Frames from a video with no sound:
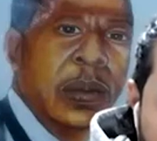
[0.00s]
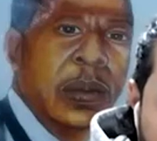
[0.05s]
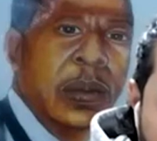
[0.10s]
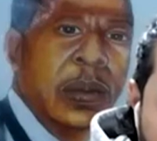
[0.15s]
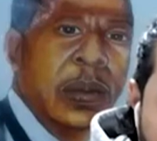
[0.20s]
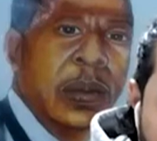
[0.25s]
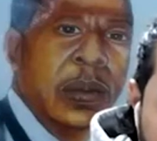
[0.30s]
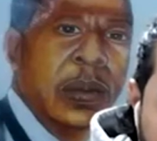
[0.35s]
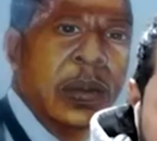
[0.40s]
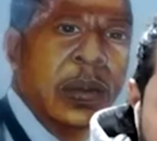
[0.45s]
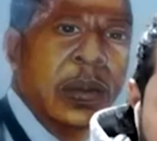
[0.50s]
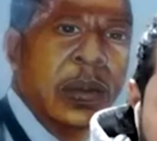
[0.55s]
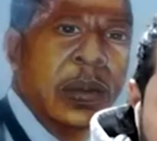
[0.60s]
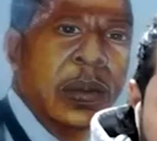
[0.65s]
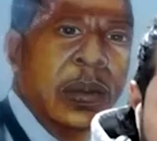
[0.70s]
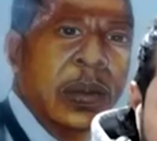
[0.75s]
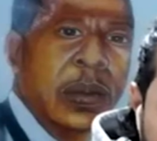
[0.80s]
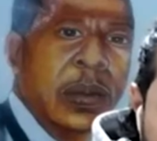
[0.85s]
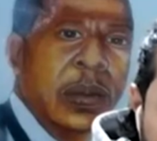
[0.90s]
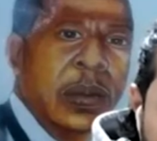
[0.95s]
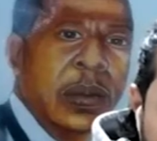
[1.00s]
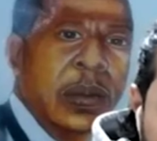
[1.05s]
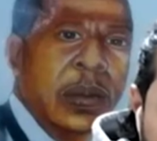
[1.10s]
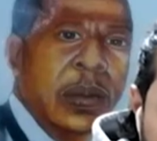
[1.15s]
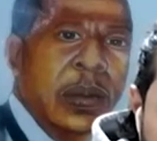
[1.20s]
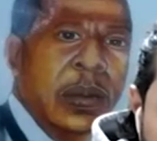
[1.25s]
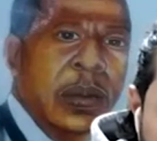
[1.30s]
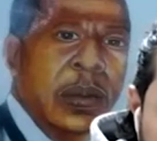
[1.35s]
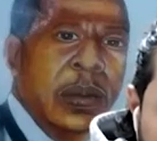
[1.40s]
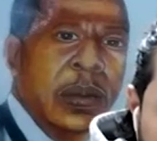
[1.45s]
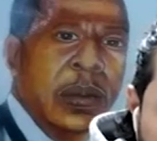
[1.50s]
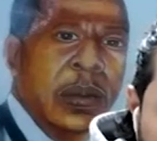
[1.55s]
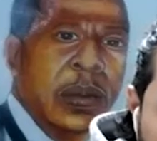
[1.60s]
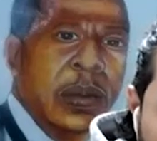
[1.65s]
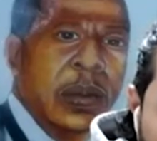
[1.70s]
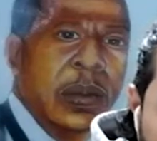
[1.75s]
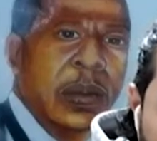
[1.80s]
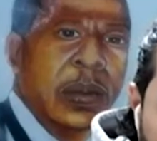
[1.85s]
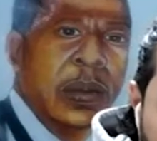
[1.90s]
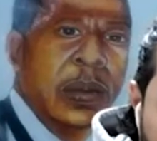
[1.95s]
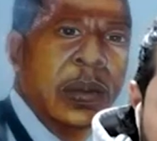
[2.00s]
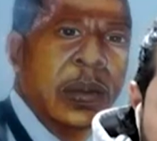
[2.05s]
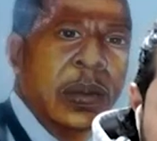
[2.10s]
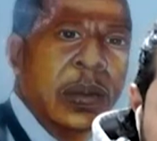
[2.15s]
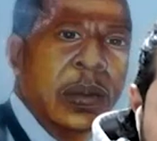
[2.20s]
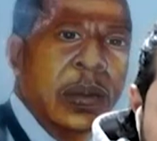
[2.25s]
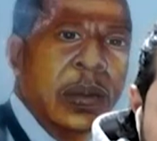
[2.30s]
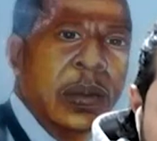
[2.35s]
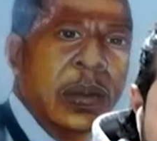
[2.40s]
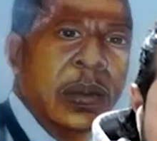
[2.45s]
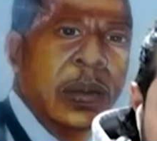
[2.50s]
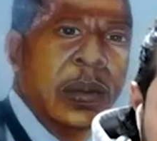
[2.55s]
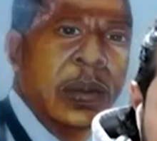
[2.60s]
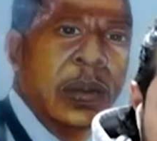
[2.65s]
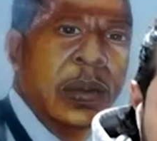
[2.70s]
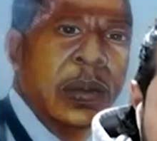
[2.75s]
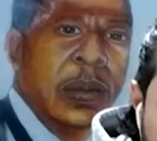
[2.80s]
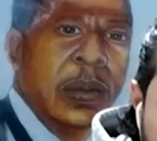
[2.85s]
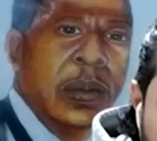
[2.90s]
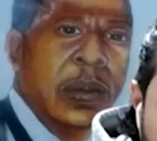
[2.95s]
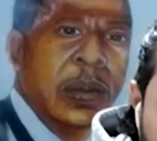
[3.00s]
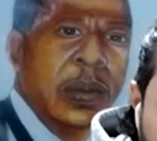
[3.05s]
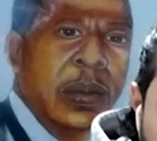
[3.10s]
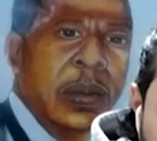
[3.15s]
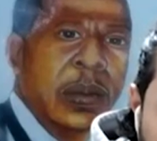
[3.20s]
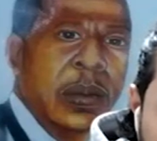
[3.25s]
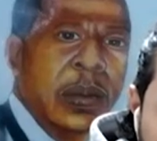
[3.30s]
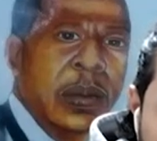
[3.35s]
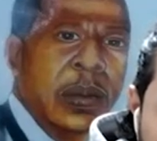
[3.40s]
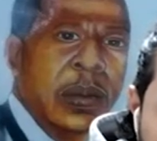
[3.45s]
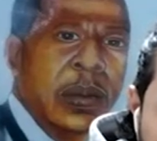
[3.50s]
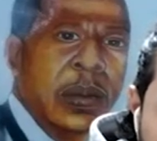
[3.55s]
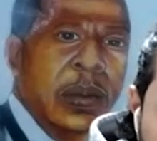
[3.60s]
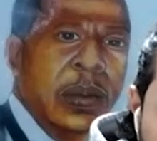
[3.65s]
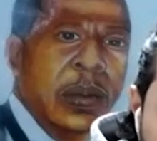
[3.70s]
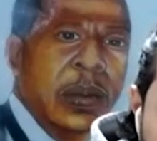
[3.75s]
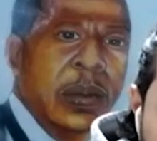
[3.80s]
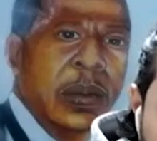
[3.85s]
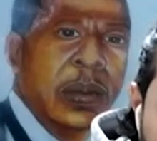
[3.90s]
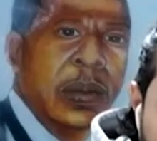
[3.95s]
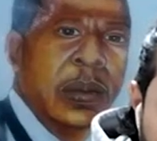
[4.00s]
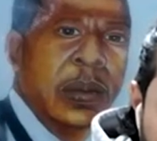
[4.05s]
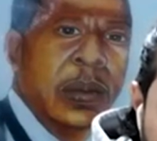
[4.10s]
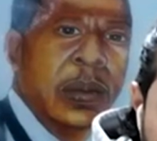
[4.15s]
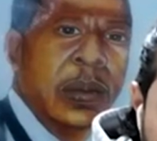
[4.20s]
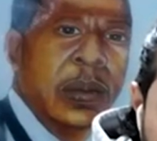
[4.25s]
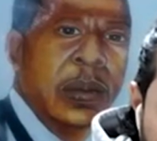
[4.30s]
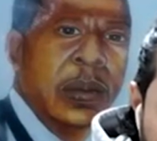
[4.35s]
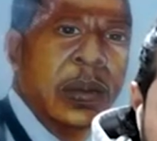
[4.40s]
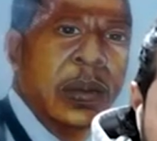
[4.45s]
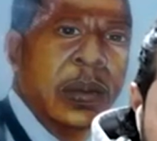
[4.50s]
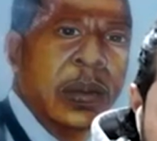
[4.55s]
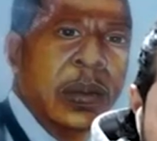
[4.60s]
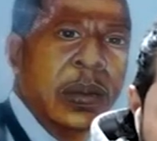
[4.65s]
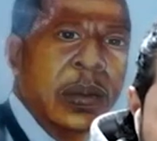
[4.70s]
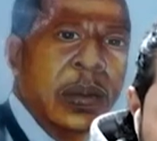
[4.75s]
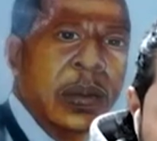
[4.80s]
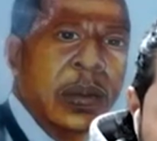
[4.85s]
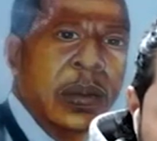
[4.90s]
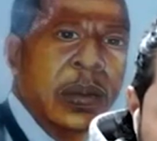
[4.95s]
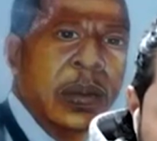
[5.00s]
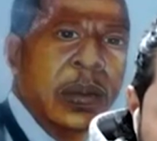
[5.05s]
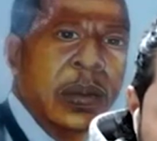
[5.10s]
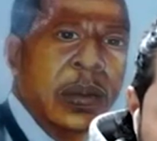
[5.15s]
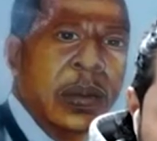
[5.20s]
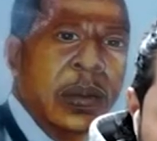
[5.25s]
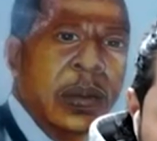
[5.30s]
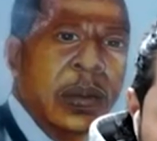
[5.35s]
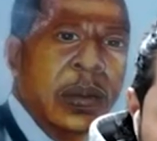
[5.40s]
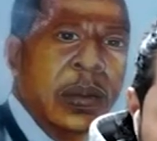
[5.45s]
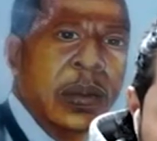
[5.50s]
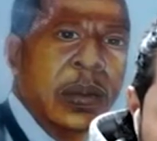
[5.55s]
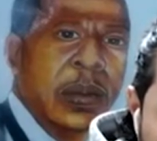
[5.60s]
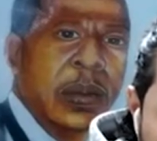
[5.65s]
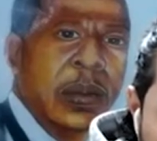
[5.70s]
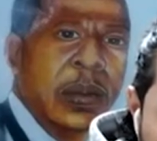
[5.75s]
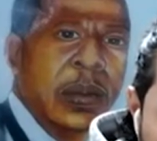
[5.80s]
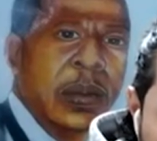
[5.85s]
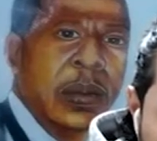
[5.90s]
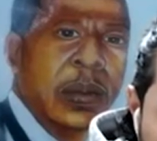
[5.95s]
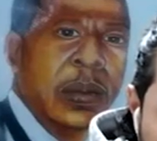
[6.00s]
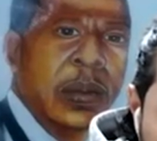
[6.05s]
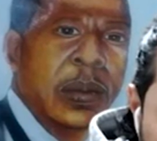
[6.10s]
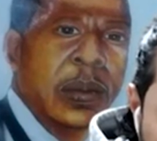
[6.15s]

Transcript: [no speech]